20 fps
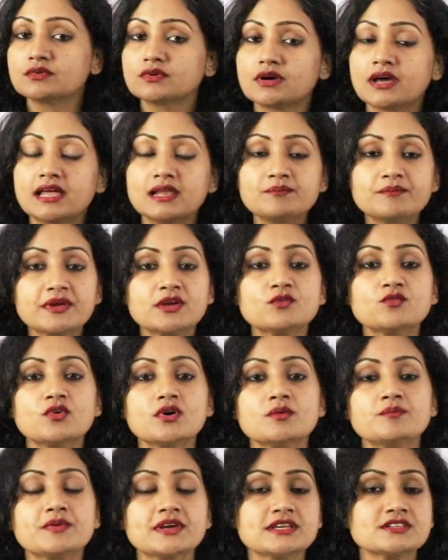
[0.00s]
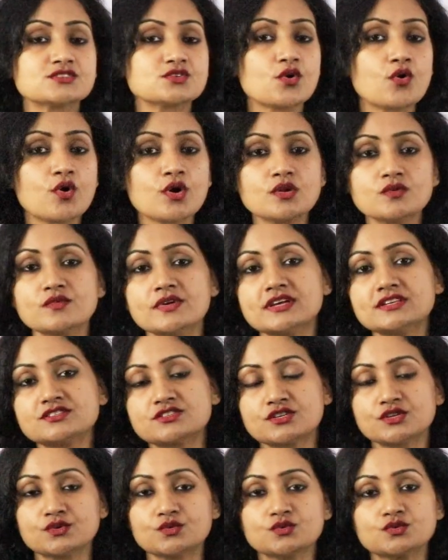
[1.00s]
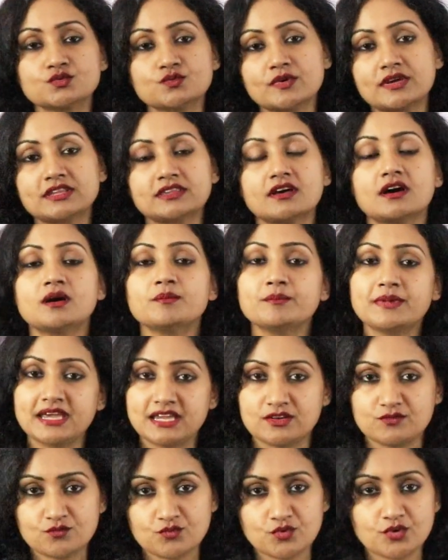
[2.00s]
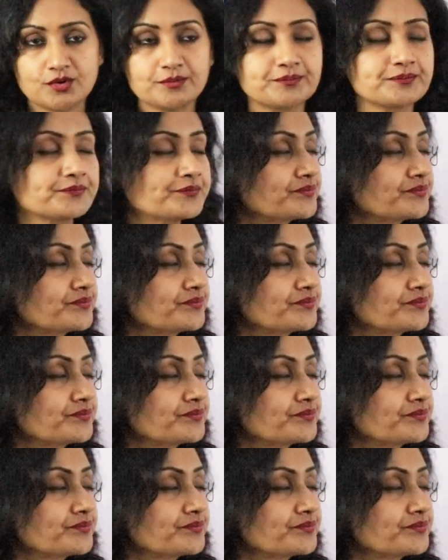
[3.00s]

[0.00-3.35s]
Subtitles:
A helping verb is always used with a main verb.